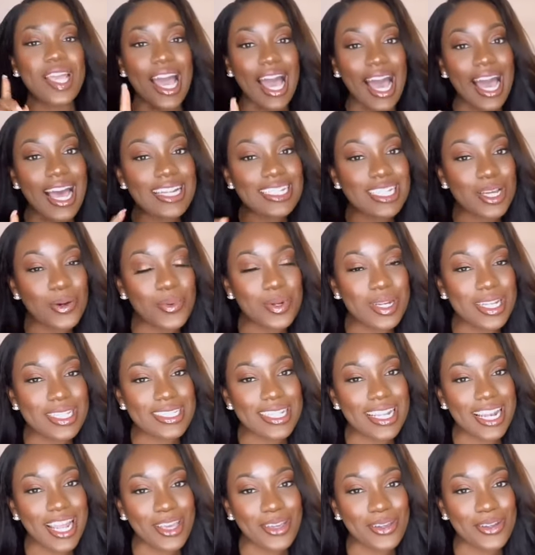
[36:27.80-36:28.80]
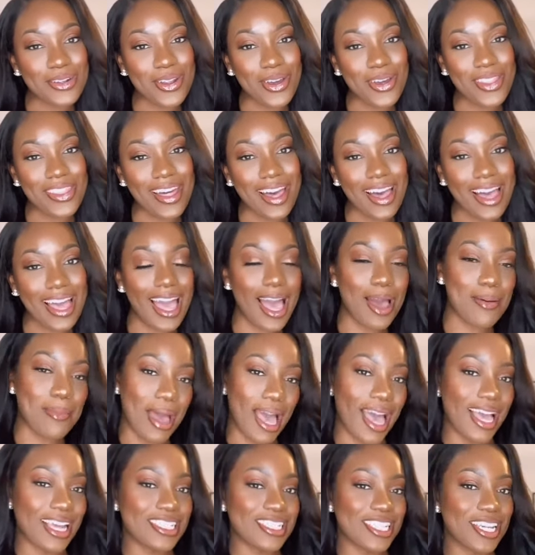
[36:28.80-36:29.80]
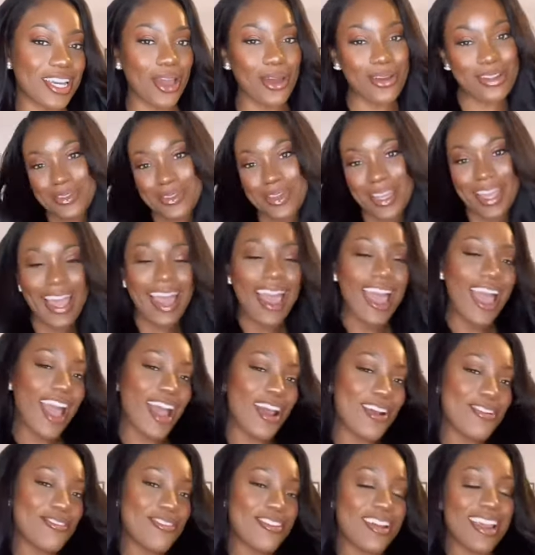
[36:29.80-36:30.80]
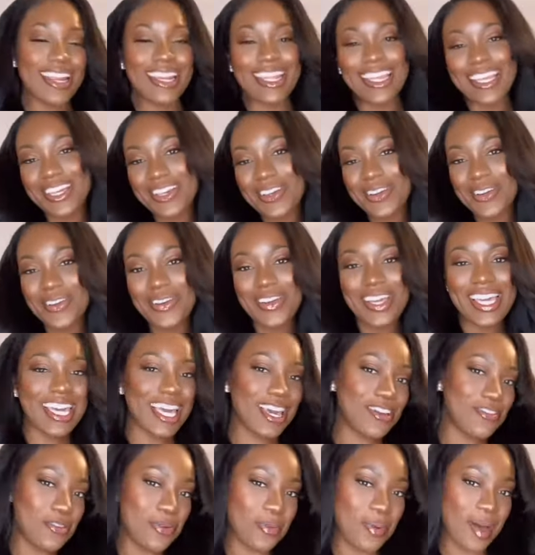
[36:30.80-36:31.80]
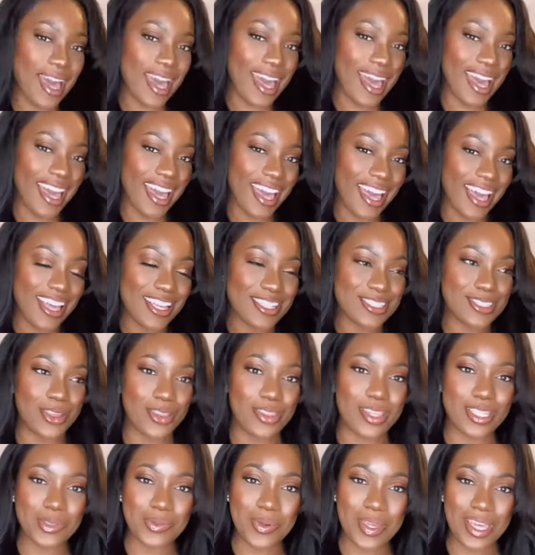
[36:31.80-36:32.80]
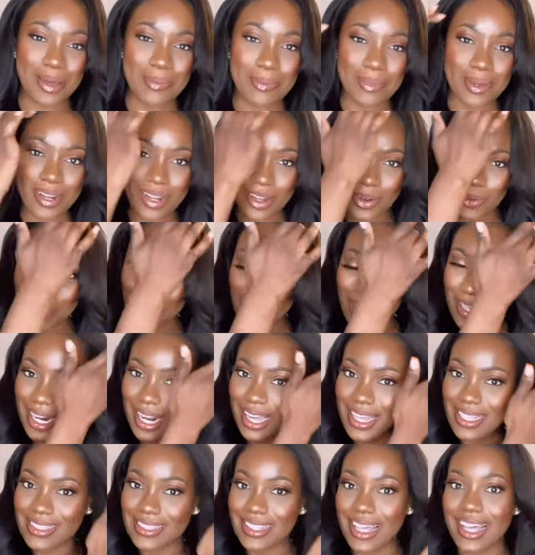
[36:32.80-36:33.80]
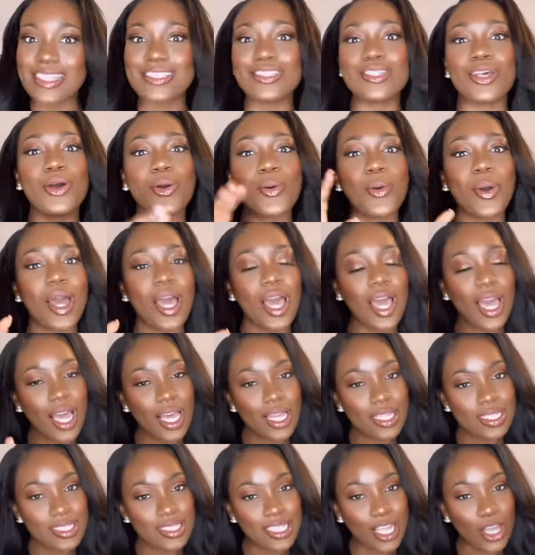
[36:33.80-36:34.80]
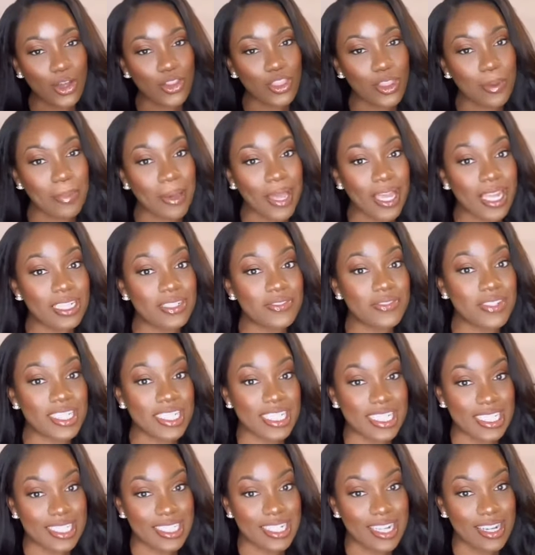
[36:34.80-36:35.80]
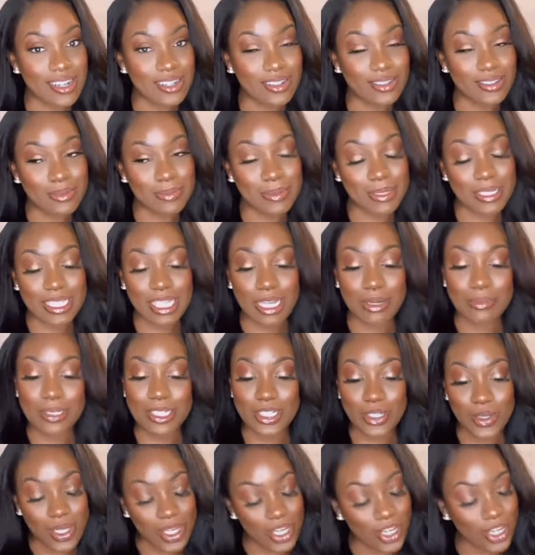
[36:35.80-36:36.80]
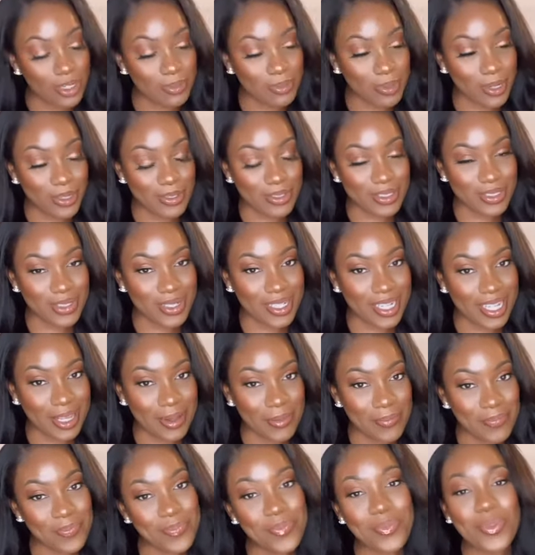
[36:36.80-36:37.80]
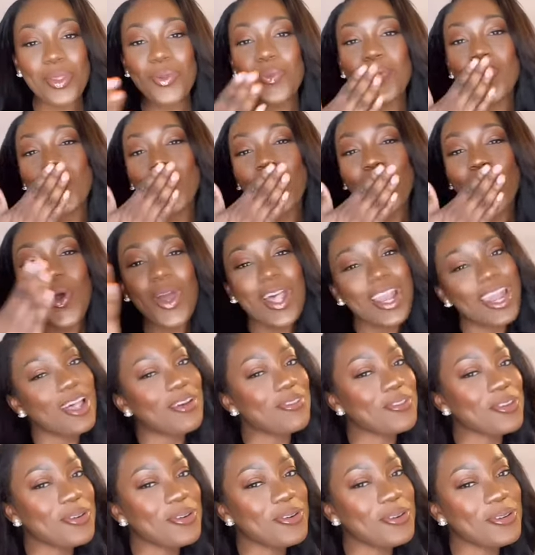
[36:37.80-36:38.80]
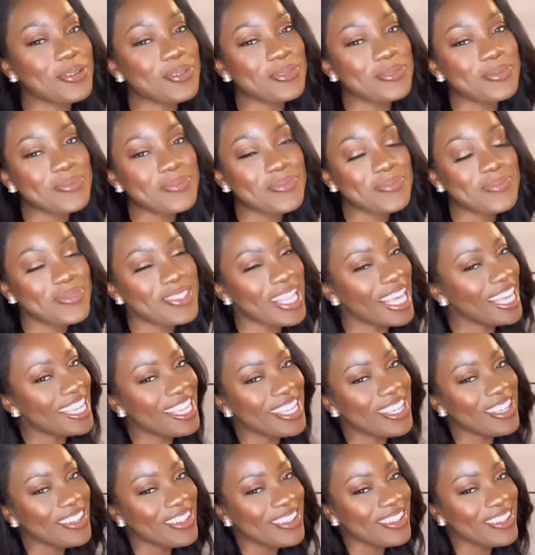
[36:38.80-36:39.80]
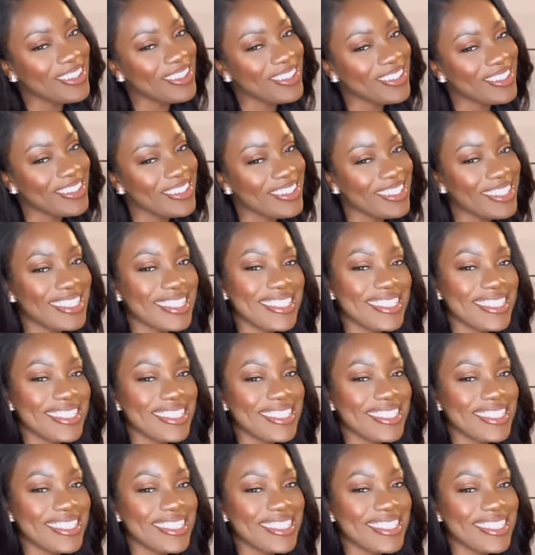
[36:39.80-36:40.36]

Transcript: And I wanted to let you know that I am actually going to be doing a really cute giveaway. So this week I'm going to organize that. So stay on the page for details because I'll be doing a good post on it. Love you all. Thank you.